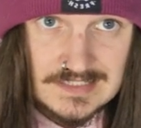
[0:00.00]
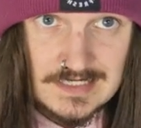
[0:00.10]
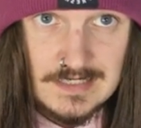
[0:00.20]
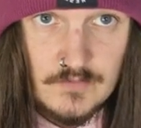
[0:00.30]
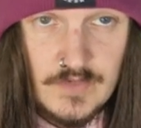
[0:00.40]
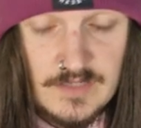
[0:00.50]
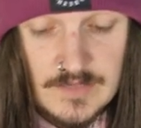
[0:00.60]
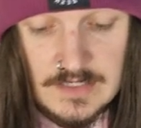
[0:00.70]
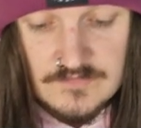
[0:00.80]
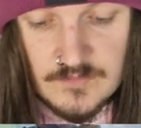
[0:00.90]
discard a random
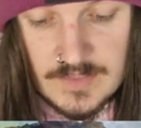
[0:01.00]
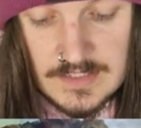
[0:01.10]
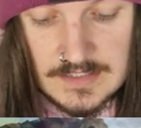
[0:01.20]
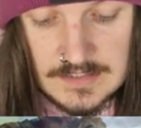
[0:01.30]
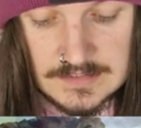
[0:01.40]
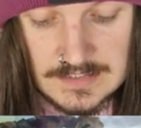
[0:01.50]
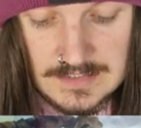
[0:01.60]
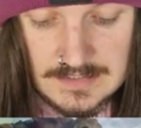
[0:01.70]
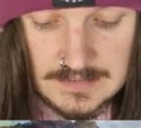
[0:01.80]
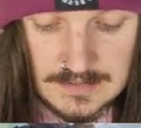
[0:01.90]
card from our hand,
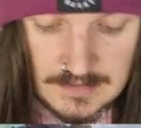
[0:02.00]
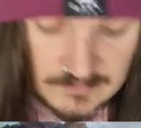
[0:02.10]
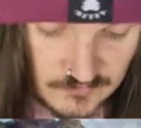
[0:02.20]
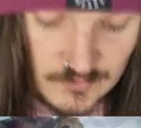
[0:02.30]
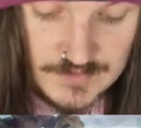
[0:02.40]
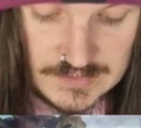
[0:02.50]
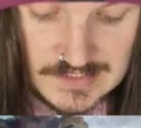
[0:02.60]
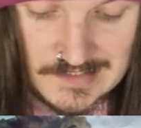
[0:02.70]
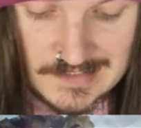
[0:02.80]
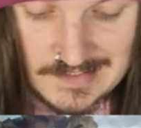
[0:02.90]
draw a
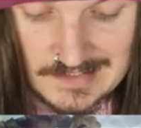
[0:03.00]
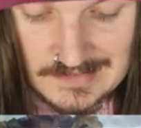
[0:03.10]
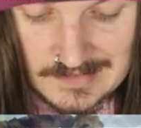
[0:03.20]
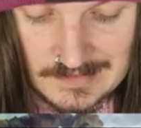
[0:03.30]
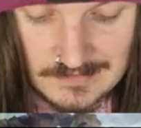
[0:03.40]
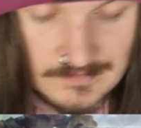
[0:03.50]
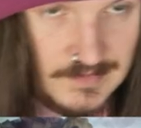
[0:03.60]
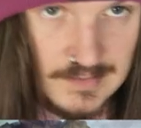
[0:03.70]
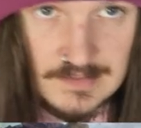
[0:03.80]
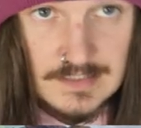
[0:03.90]
discard, and then
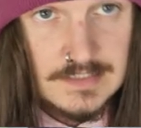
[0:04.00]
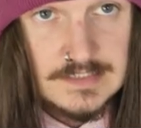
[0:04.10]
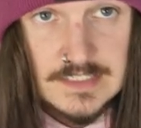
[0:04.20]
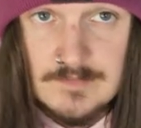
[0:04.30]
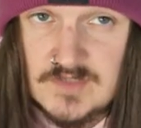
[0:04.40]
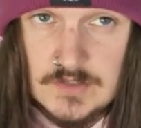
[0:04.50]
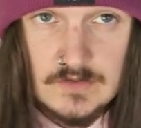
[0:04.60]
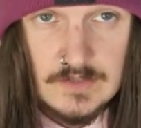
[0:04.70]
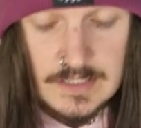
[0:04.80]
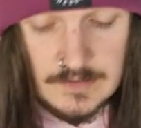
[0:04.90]
either in team
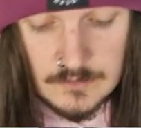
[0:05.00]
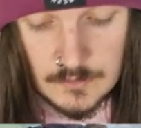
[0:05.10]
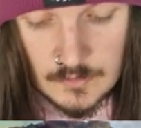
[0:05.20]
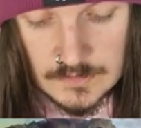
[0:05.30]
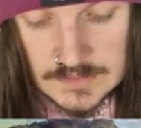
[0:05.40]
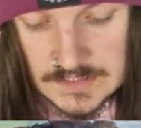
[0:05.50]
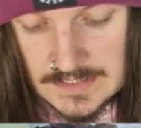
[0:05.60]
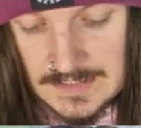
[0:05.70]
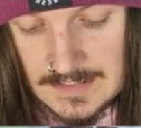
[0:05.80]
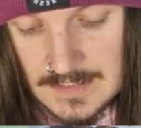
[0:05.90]
turn on our claws.
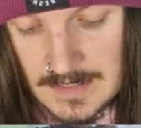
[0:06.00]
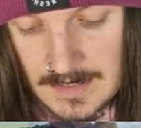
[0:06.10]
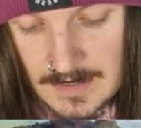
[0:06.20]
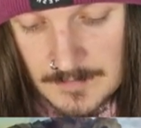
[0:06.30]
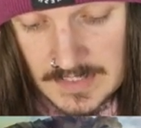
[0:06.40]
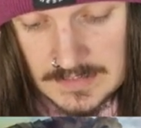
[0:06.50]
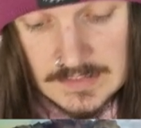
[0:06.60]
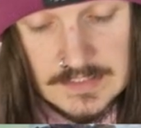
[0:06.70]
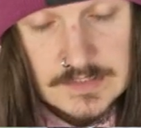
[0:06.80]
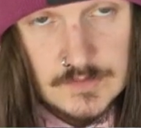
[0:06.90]
And
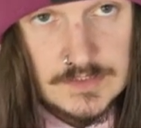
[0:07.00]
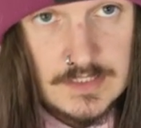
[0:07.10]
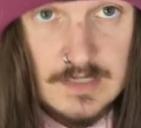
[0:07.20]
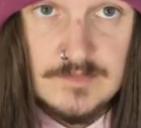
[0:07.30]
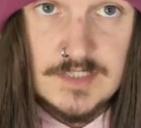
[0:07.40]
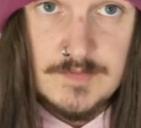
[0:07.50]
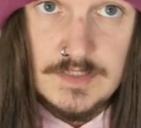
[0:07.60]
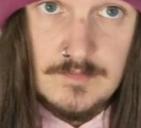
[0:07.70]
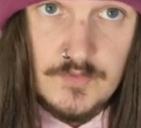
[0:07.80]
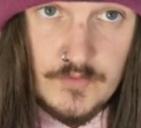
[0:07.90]
then this also comes up
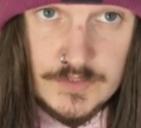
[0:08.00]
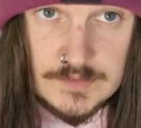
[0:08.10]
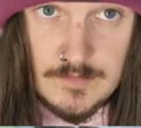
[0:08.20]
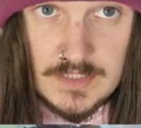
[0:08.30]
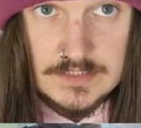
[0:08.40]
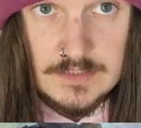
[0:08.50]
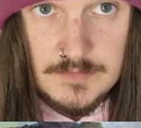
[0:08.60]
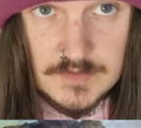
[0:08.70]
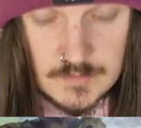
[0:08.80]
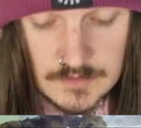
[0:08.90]
in the prism
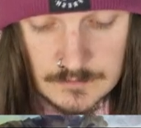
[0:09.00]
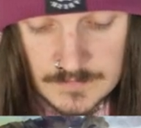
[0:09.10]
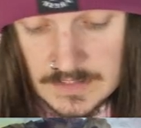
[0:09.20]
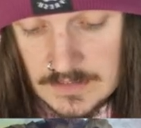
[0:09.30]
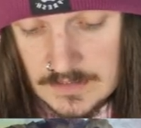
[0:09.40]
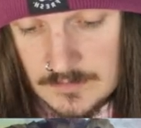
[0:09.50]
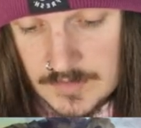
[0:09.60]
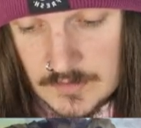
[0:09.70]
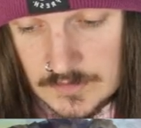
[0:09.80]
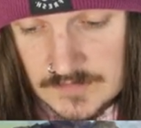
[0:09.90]
matchup as well,
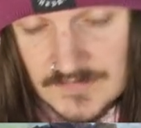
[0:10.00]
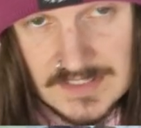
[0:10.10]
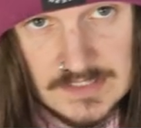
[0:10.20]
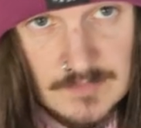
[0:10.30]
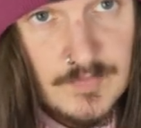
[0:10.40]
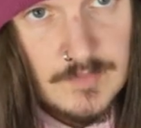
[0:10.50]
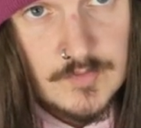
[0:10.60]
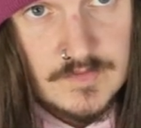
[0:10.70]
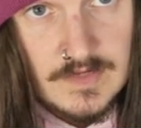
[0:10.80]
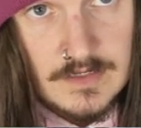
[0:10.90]
because if they simply
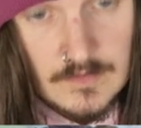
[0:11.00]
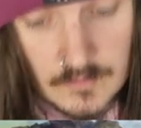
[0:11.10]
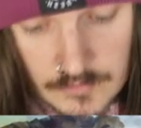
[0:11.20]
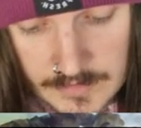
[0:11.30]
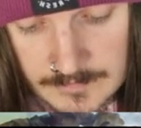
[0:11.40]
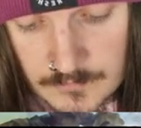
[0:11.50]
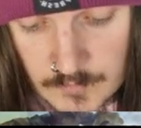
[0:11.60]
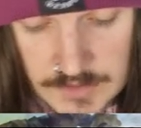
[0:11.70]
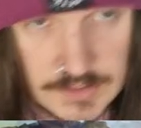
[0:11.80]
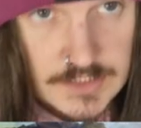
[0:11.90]
put down an aura,
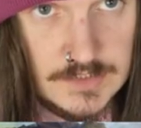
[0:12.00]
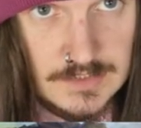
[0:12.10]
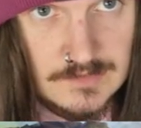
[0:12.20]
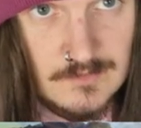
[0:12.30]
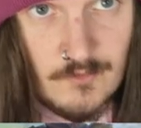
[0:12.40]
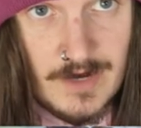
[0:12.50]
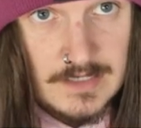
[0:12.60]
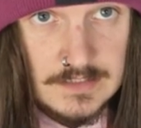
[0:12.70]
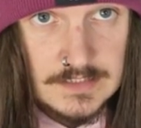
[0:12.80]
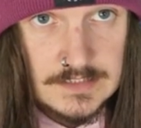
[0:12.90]
we just
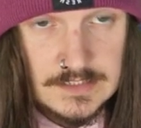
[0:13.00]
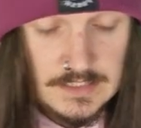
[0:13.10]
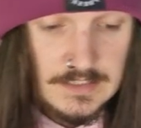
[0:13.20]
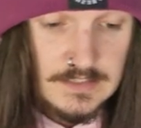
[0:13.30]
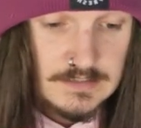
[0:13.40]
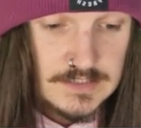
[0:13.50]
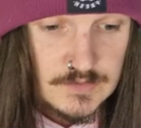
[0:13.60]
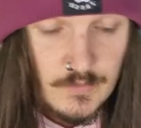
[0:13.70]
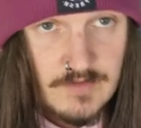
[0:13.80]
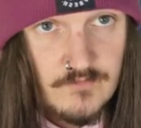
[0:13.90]
crack this,
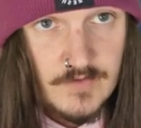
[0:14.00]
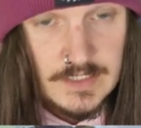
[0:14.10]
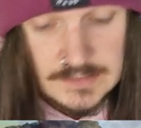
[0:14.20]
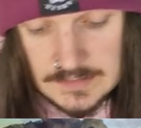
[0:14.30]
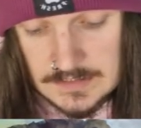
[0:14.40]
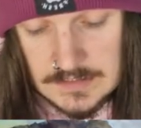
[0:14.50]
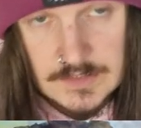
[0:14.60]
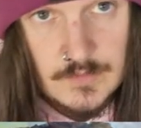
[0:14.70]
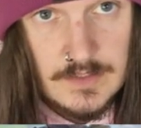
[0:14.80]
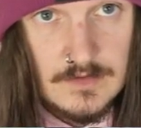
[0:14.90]
swing face, and then
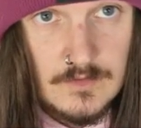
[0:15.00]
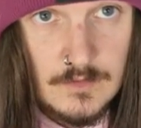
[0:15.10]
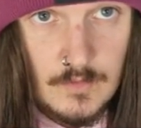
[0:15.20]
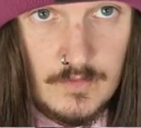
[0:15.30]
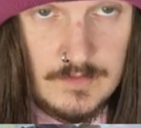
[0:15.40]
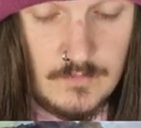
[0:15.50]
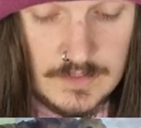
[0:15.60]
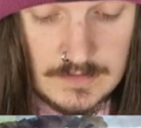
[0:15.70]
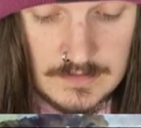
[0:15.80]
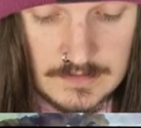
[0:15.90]
swing claw at
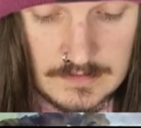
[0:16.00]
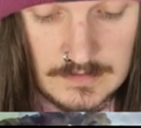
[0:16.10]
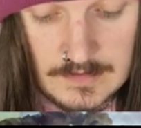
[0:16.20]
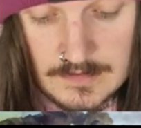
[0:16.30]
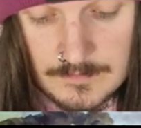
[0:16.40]
one of their